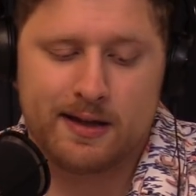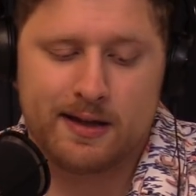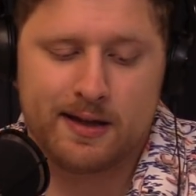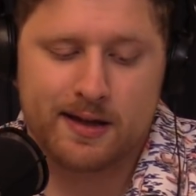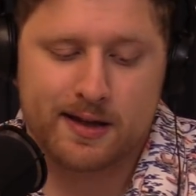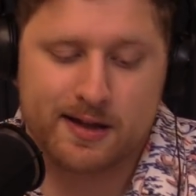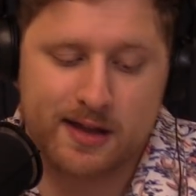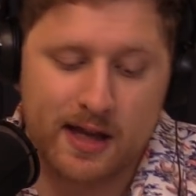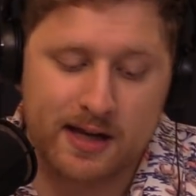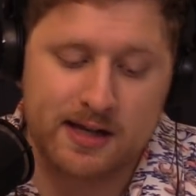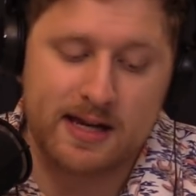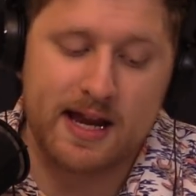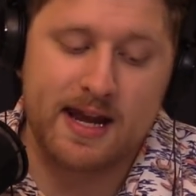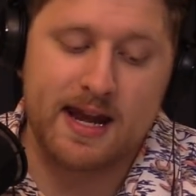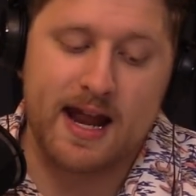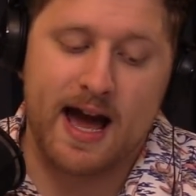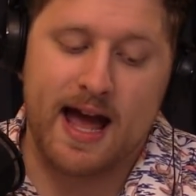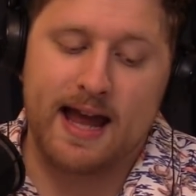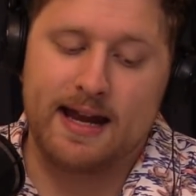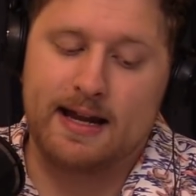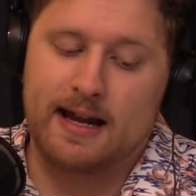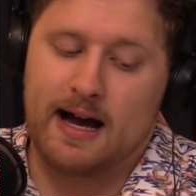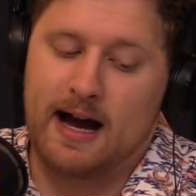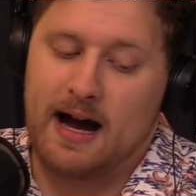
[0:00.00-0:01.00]
Sunday
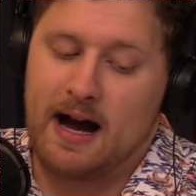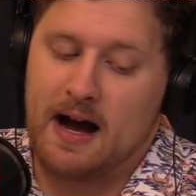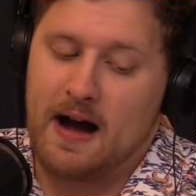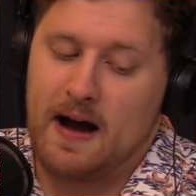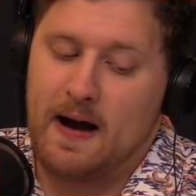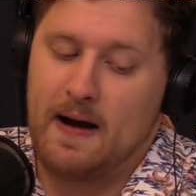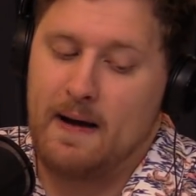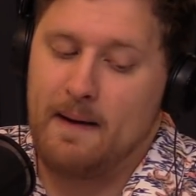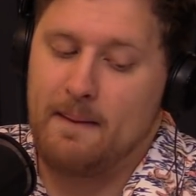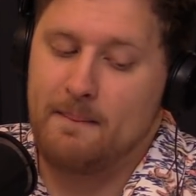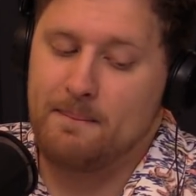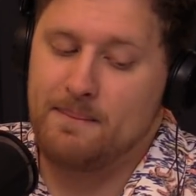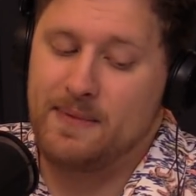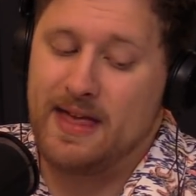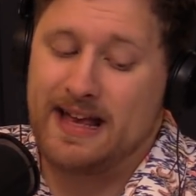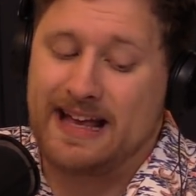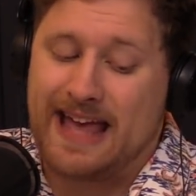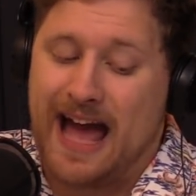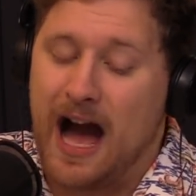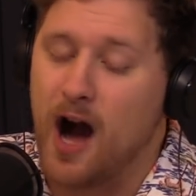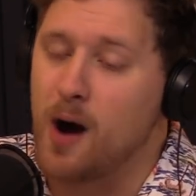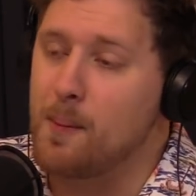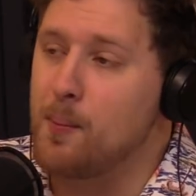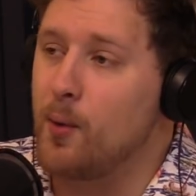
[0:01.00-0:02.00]
night, the
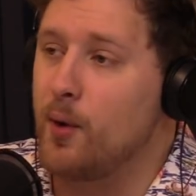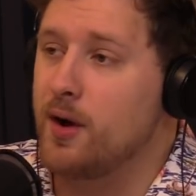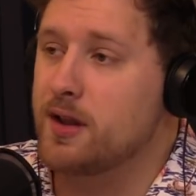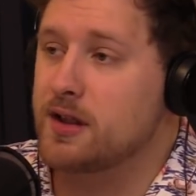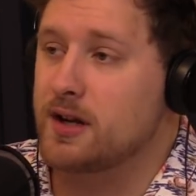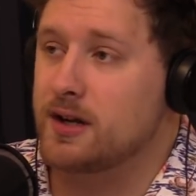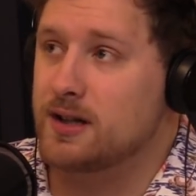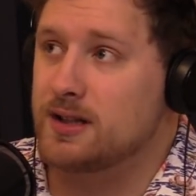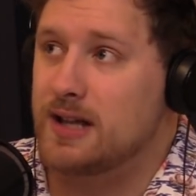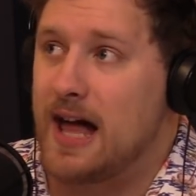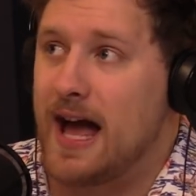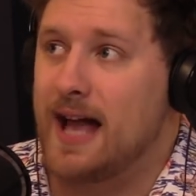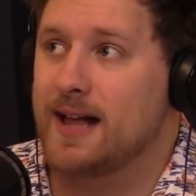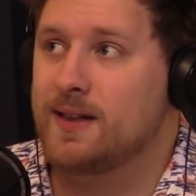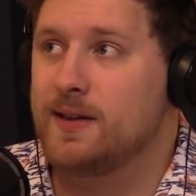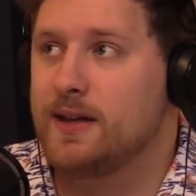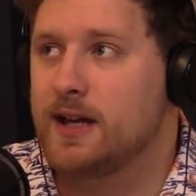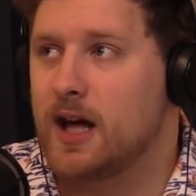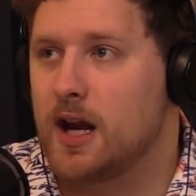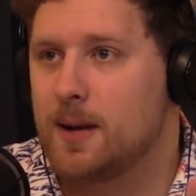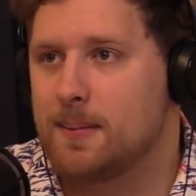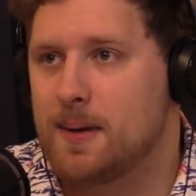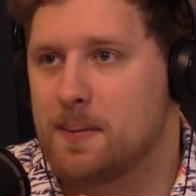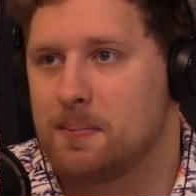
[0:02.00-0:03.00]
Cowboys are likely
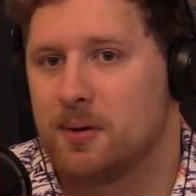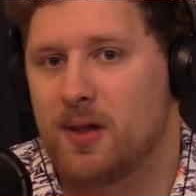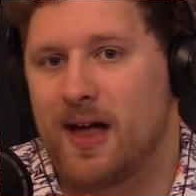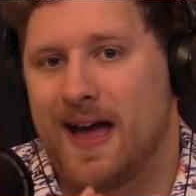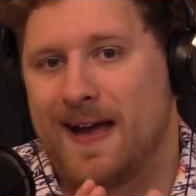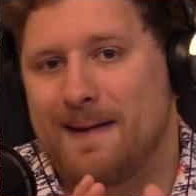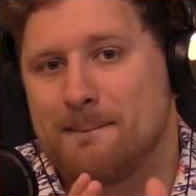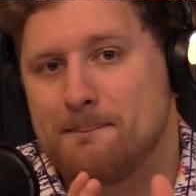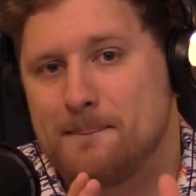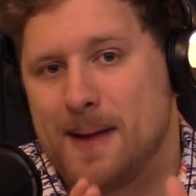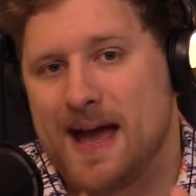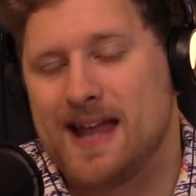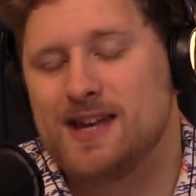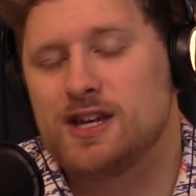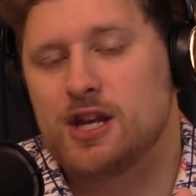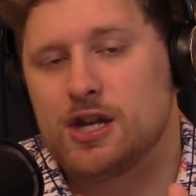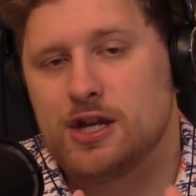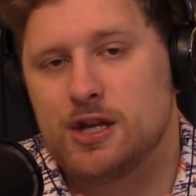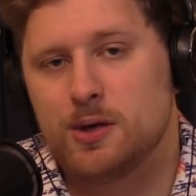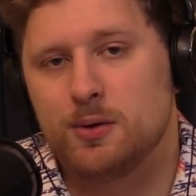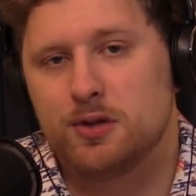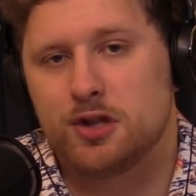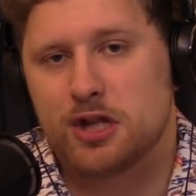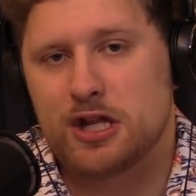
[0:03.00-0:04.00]
going to be playing Ben
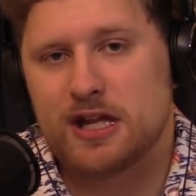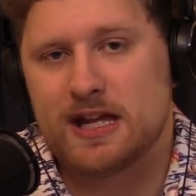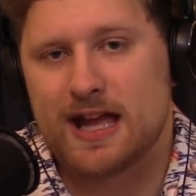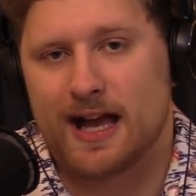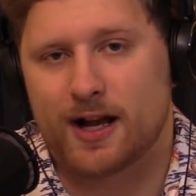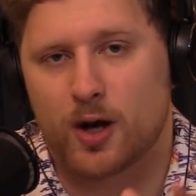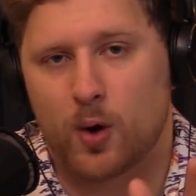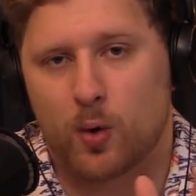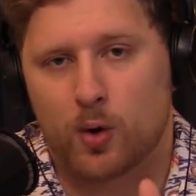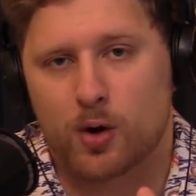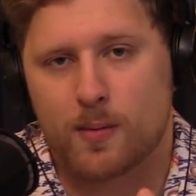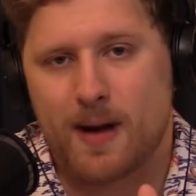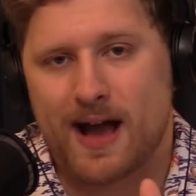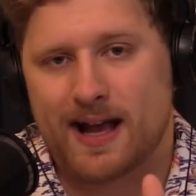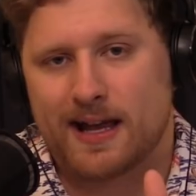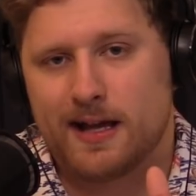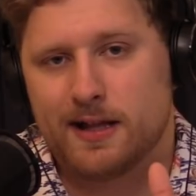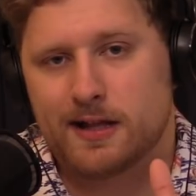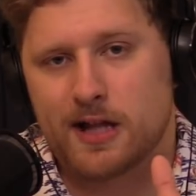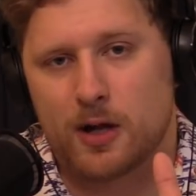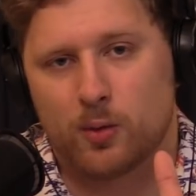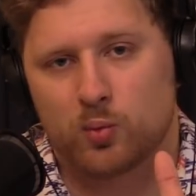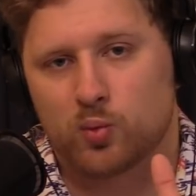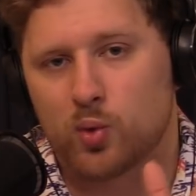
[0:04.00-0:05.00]
DiNucci at quarterback.
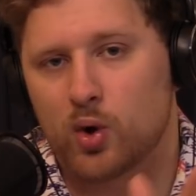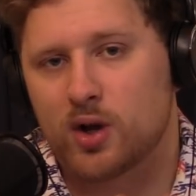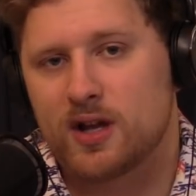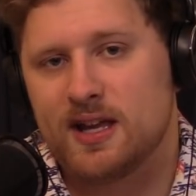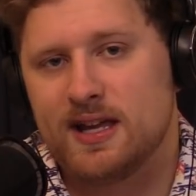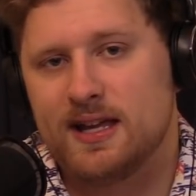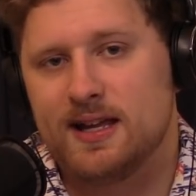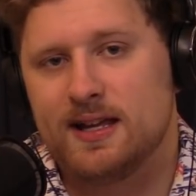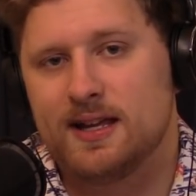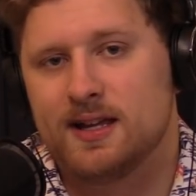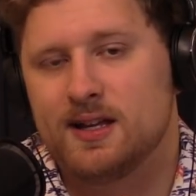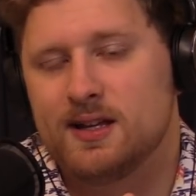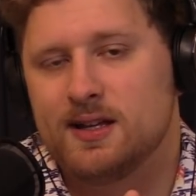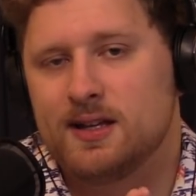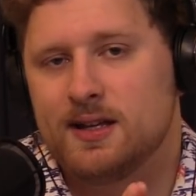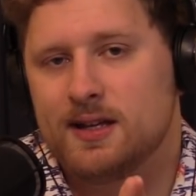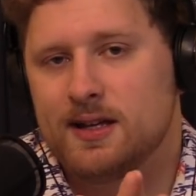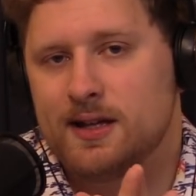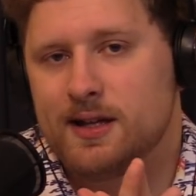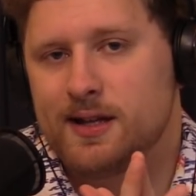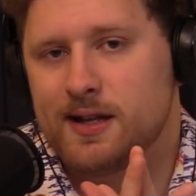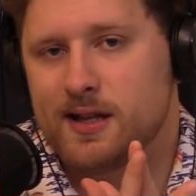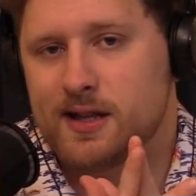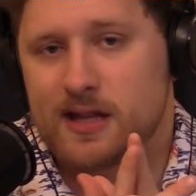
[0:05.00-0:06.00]
He's a rookie
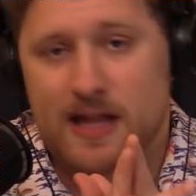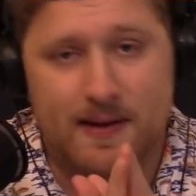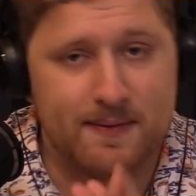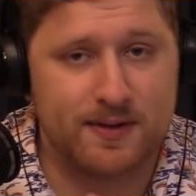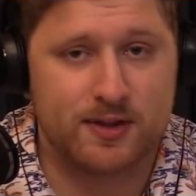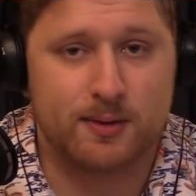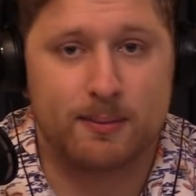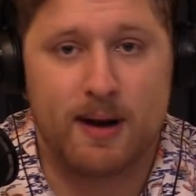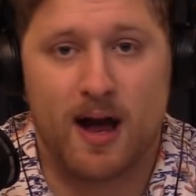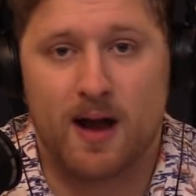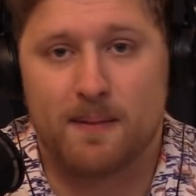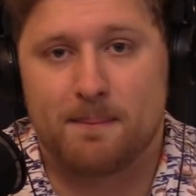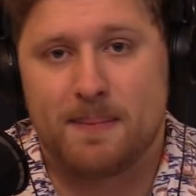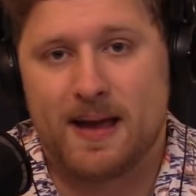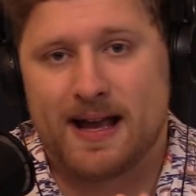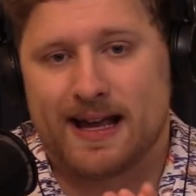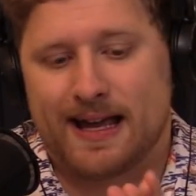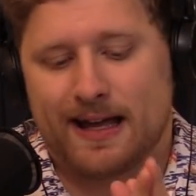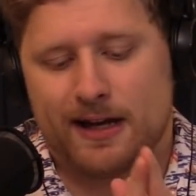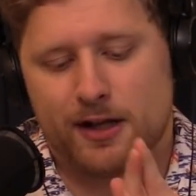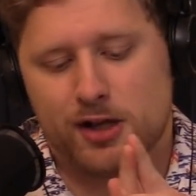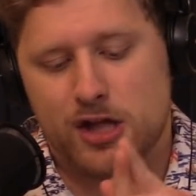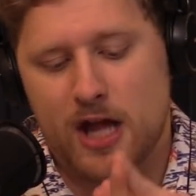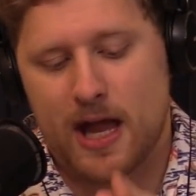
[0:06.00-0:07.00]
7th-round pick
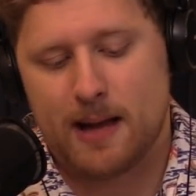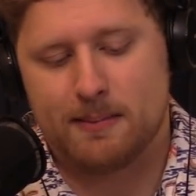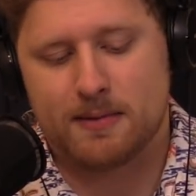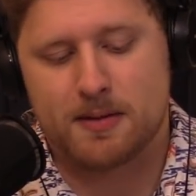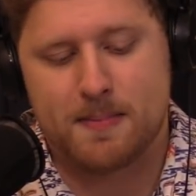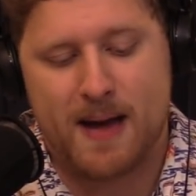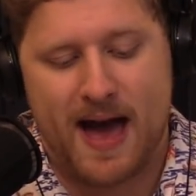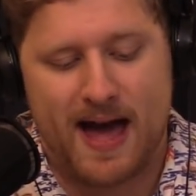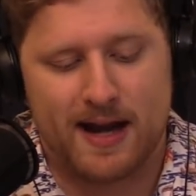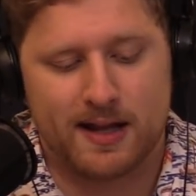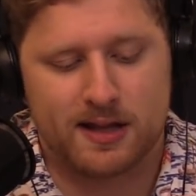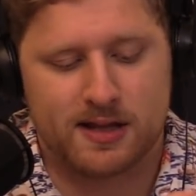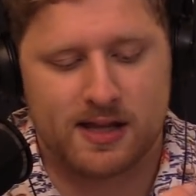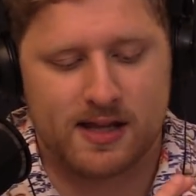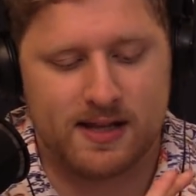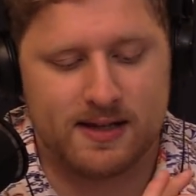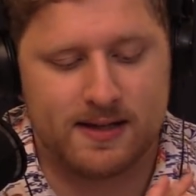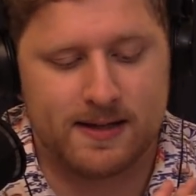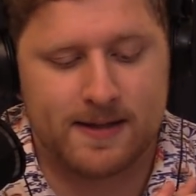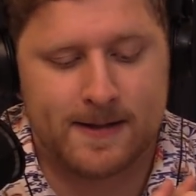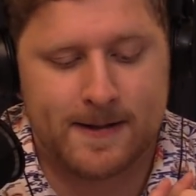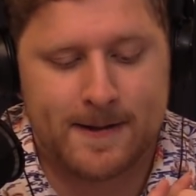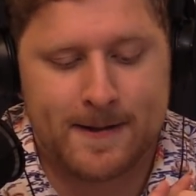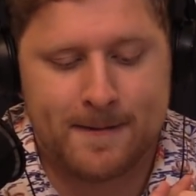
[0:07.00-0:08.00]
out of James
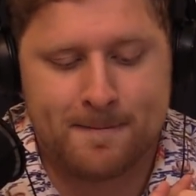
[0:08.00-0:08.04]
Madison.